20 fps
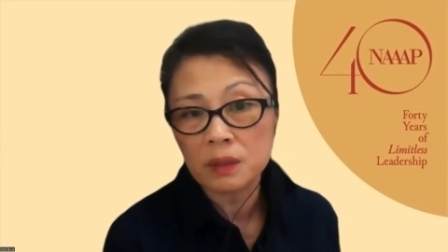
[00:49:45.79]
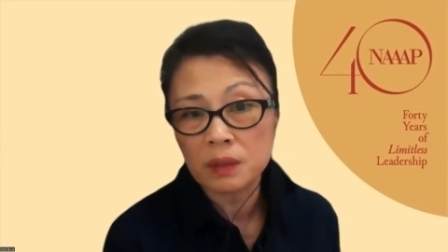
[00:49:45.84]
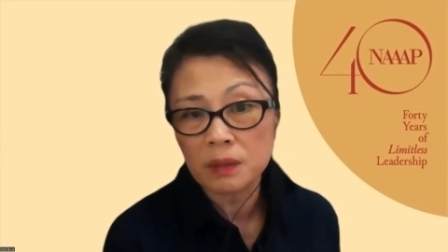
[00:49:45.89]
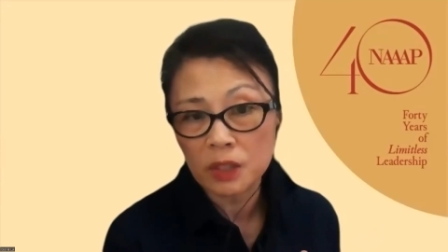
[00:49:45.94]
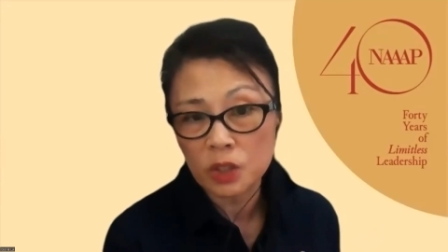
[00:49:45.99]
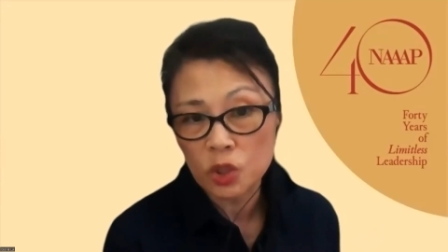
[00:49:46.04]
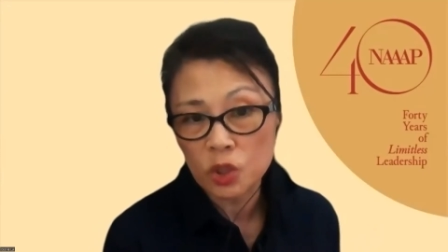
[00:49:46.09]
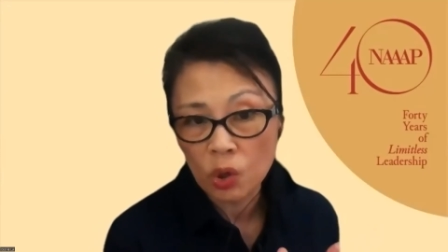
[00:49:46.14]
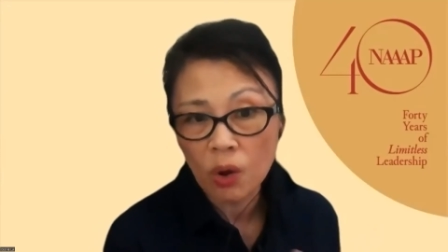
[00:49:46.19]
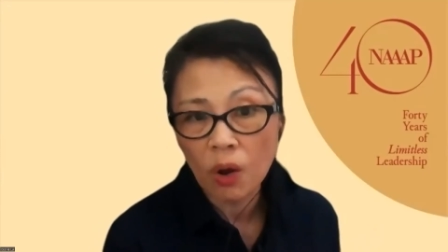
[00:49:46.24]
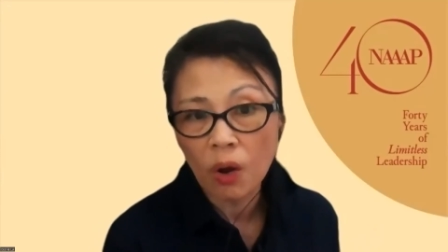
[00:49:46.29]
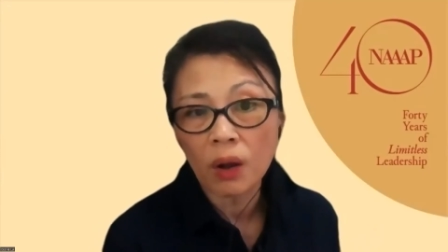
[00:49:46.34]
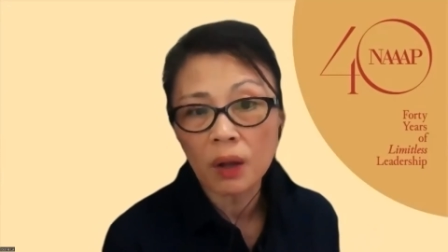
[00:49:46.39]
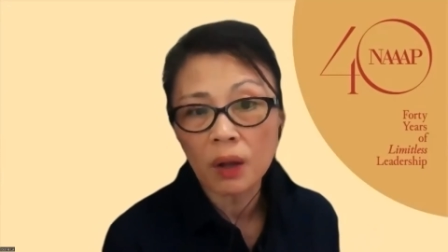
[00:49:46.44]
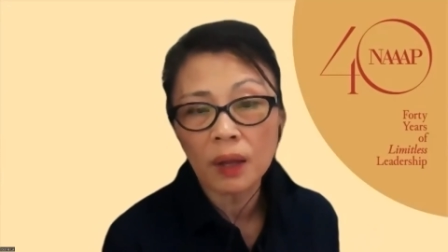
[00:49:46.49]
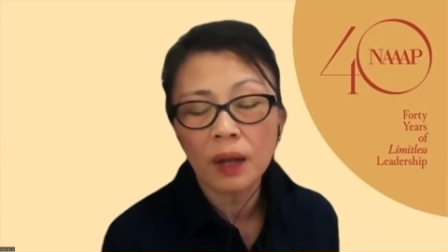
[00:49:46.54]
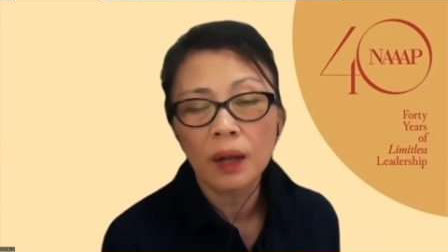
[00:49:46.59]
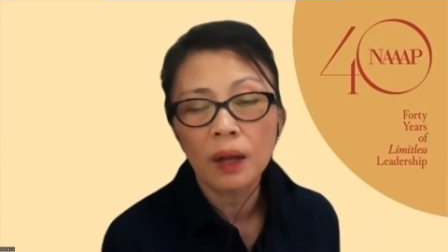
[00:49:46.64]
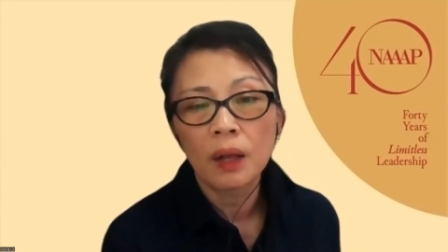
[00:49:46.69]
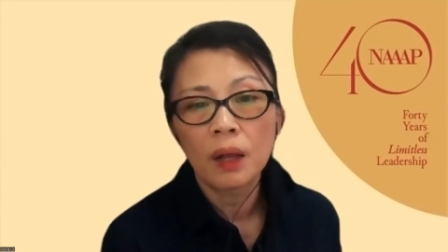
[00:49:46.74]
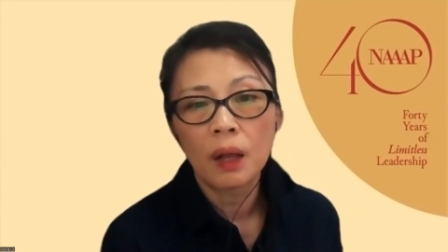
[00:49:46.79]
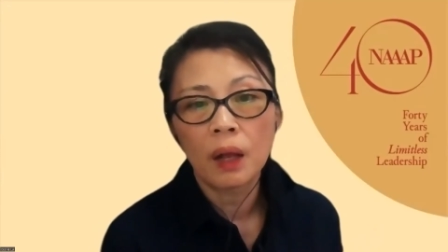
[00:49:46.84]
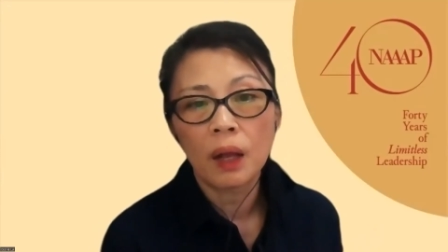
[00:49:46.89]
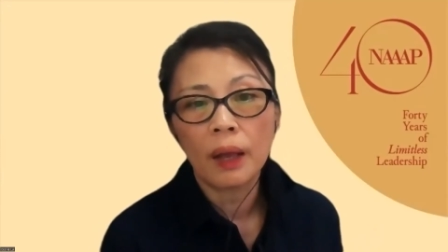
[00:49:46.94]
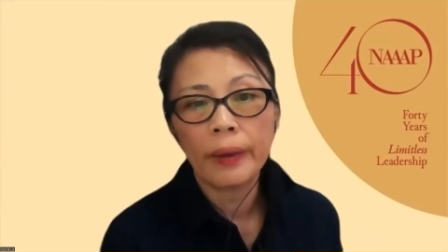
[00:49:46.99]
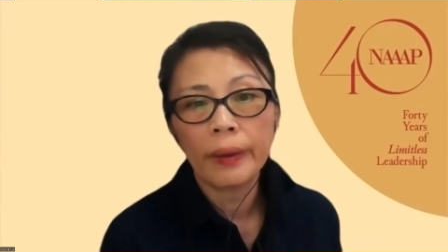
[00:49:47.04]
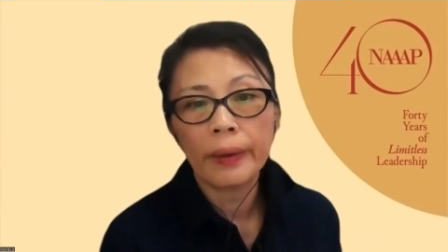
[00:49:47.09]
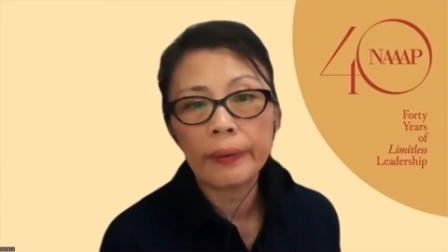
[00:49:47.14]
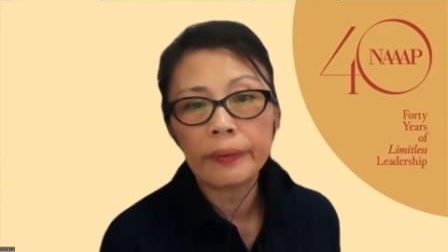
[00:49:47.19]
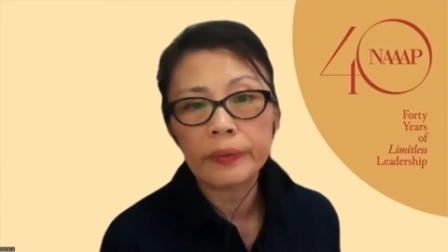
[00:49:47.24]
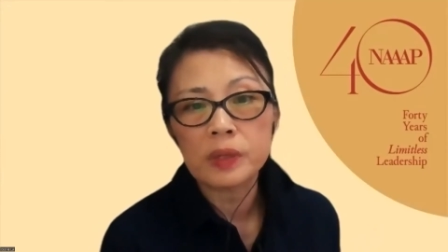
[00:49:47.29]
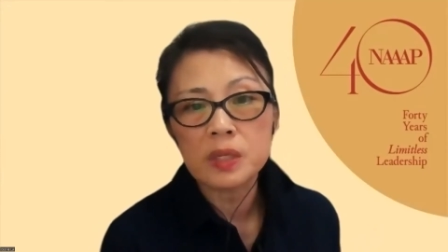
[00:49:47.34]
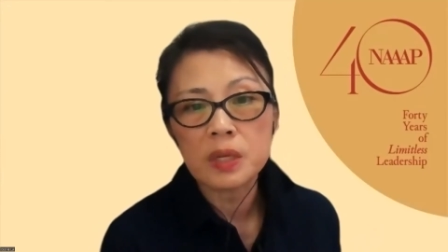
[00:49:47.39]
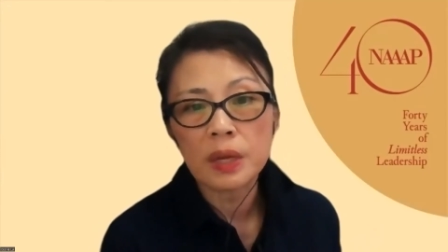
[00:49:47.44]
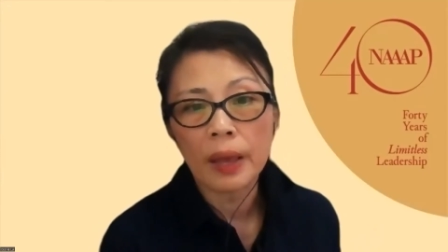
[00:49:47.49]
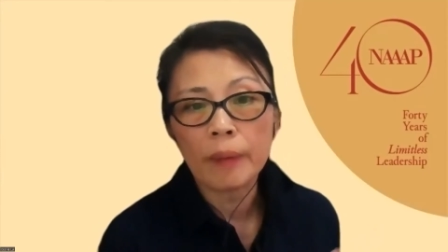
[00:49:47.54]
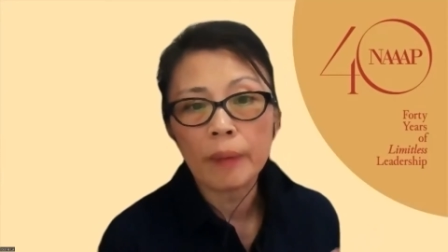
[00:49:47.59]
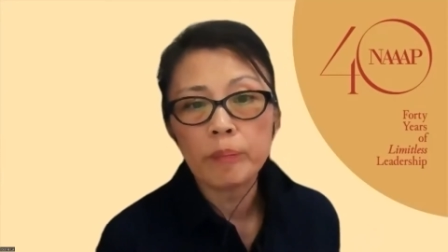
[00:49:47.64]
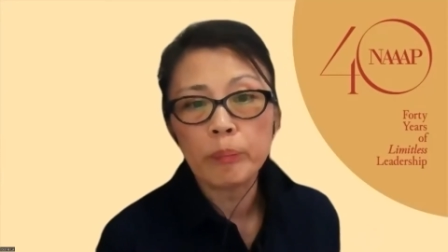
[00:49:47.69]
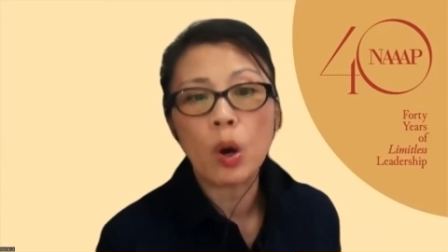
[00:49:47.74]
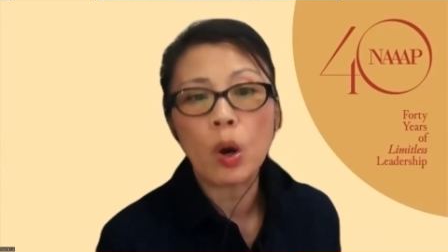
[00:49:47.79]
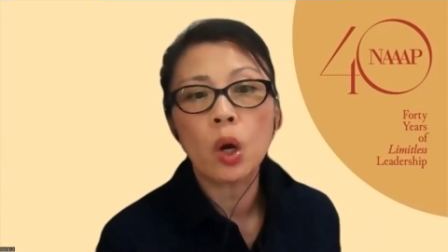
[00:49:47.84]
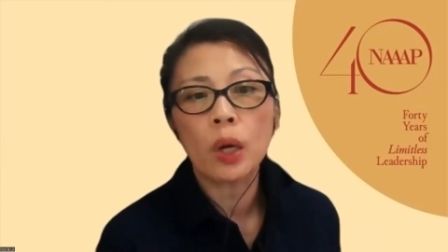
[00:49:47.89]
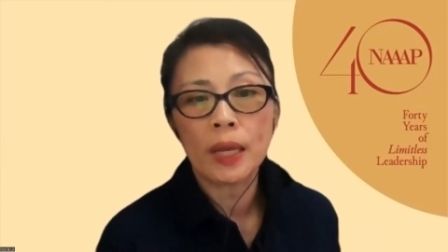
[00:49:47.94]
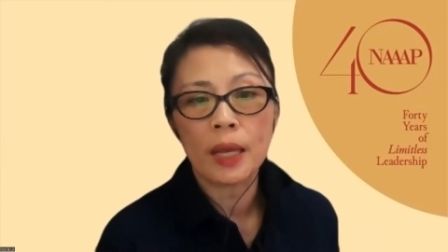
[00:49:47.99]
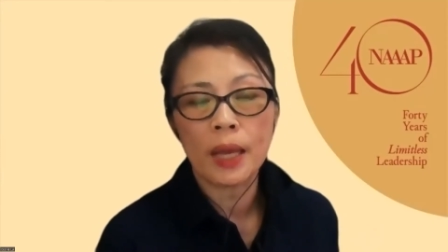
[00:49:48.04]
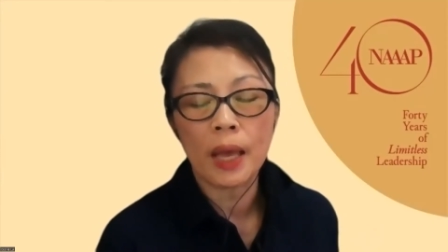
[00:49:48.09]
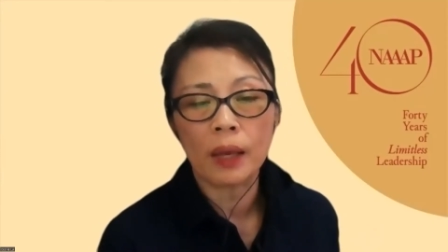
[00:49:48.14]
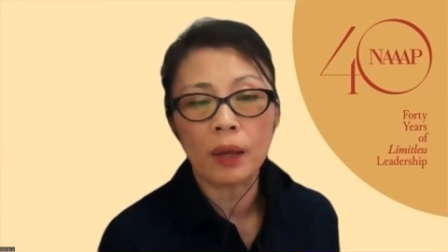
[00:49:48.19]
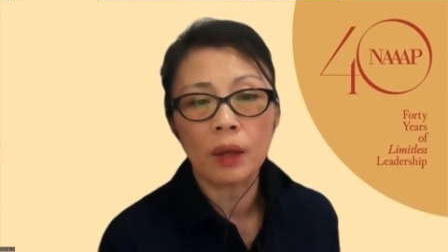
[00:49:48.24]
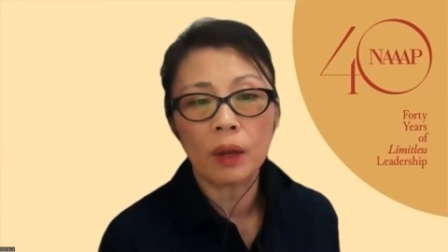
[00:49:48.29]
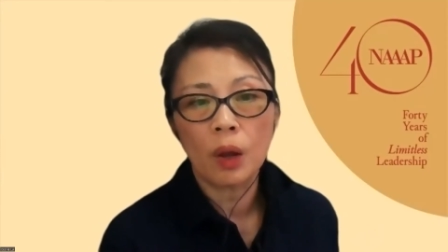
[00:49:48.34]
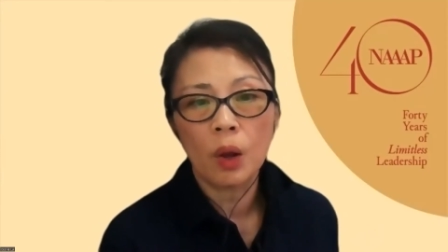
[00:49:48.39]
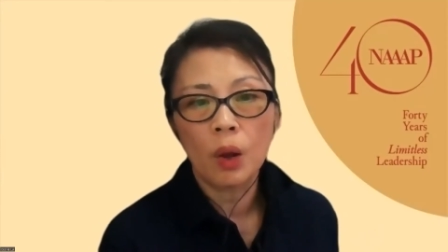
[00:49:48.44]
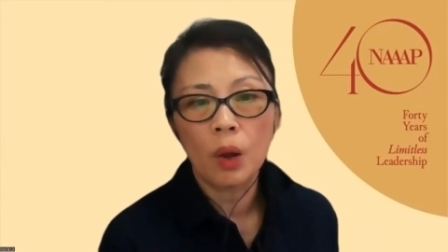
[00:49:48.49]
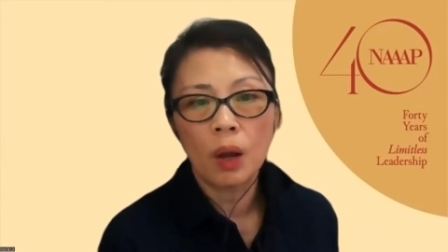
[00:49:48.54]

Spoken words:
the talk and embodying,